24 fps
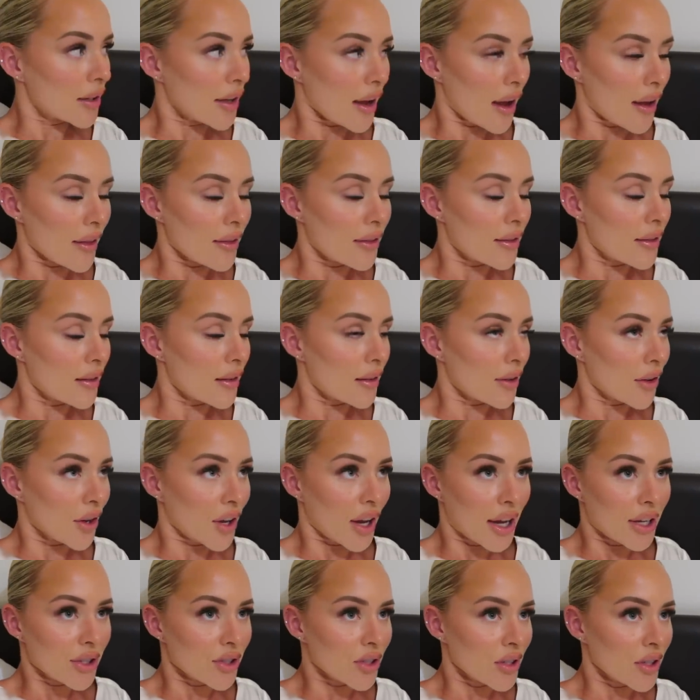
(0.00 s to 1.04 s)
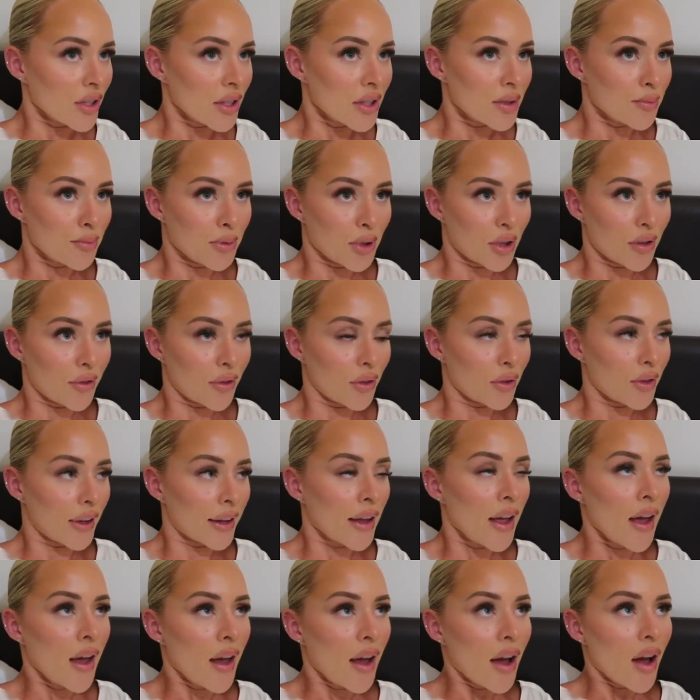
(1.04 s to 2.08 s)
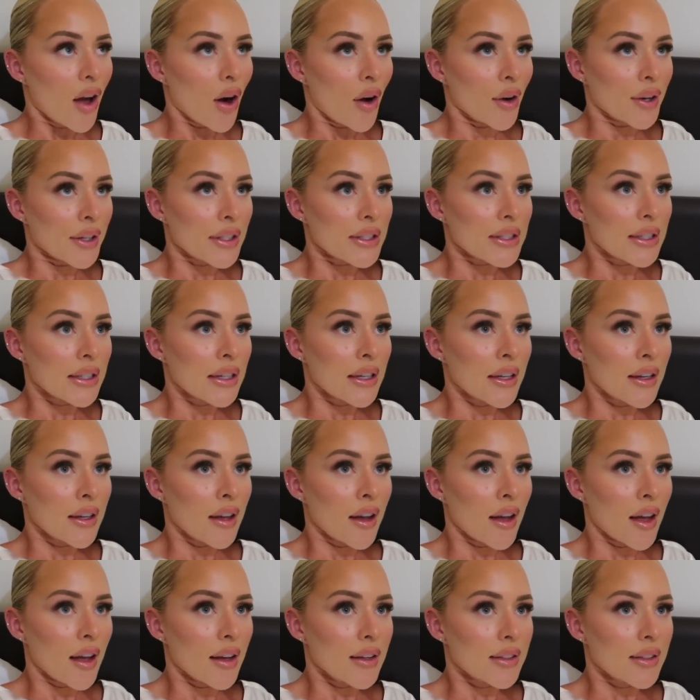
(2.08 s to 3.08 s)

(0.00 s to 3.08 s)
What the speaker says: Yeah, the location is beautiful. Like honestly,